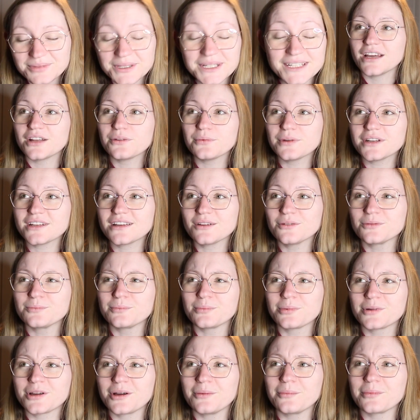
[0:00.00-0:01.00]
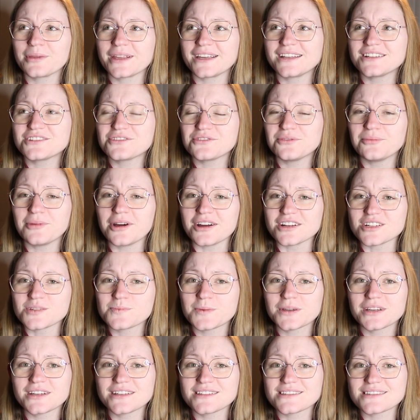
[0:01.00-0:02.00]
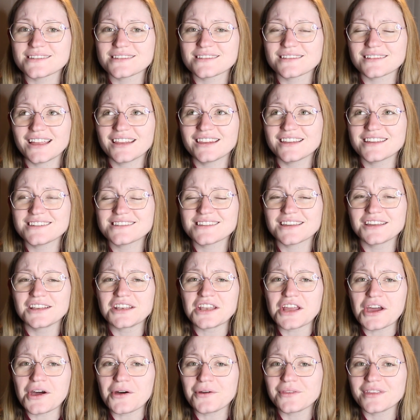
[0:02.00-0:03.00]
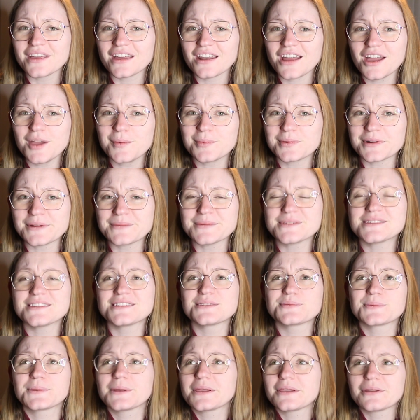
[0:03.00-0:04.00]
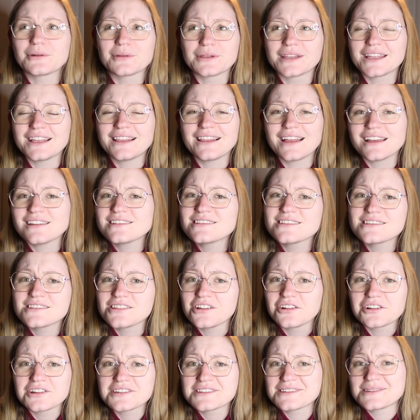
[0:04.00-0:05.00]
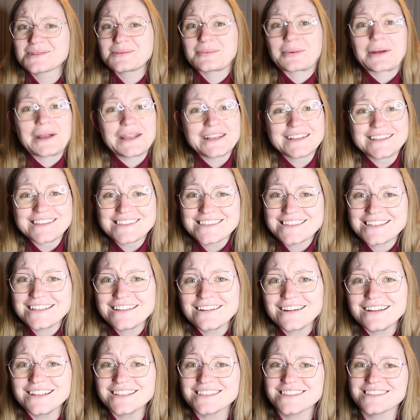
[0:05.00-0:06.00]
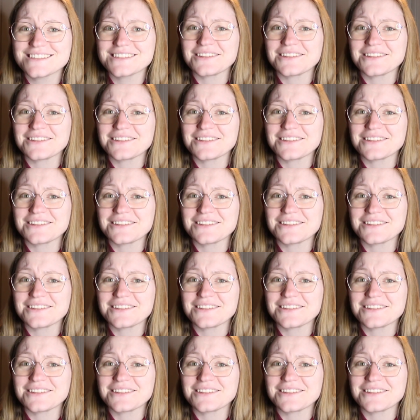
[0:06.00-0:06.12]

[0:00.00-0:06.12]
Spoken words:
But I don't want to complain too much because at least I know that hyperemesis will only last as long as this pregnancy does.